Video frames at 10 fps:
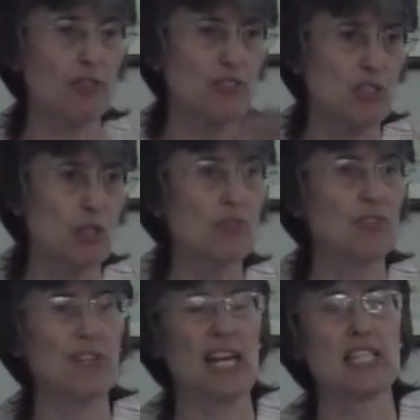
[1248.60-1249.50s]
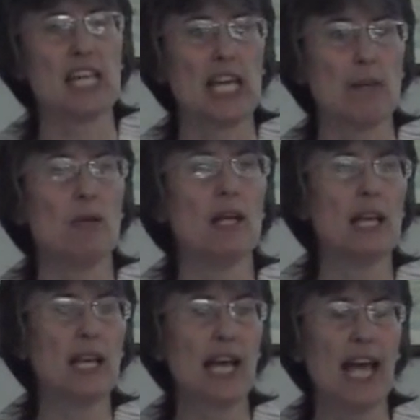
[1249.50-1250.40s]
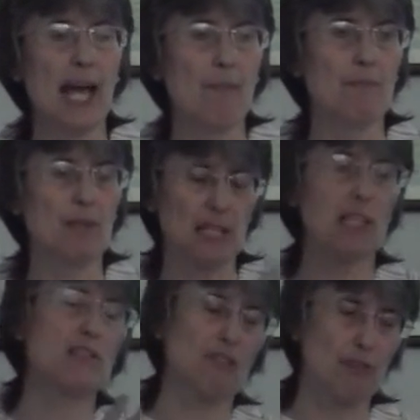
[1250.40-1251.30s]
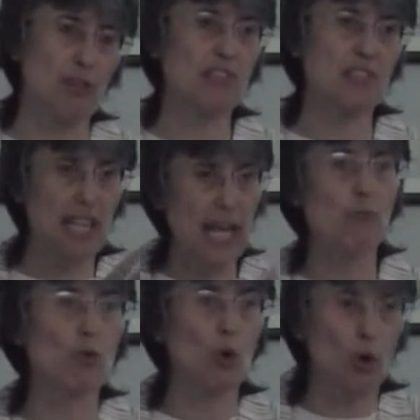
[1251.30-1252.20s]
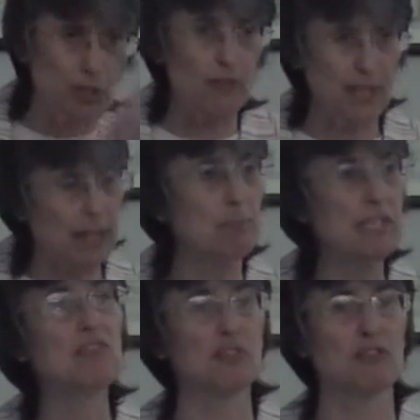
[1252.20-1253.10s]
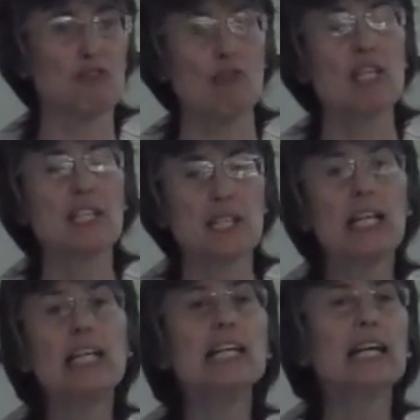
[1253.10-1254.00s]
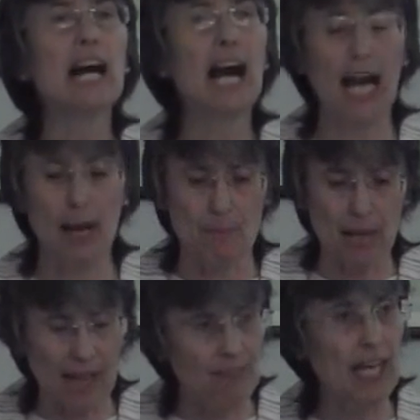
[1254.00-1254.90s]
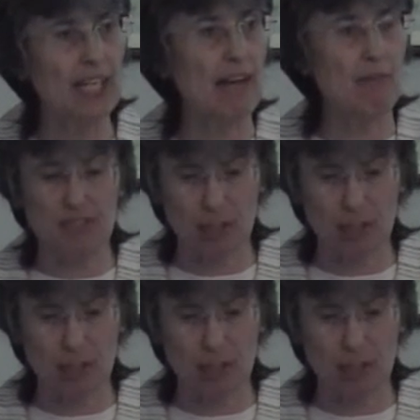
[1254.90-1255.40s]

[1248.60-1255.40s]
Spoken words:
first use of that name, at least the first name recorded for that piece of street, and then every